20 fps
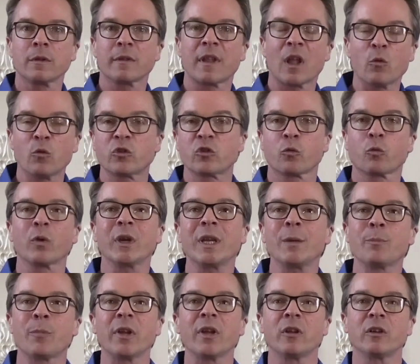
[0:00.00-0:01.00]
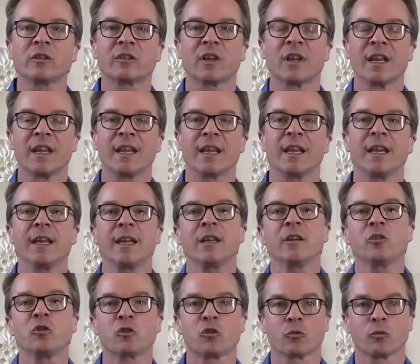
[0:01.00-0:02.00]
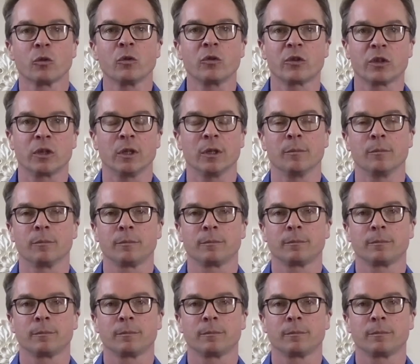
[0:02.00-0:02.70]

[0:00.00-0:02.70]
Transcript: that was rebuilt in Jerusalem.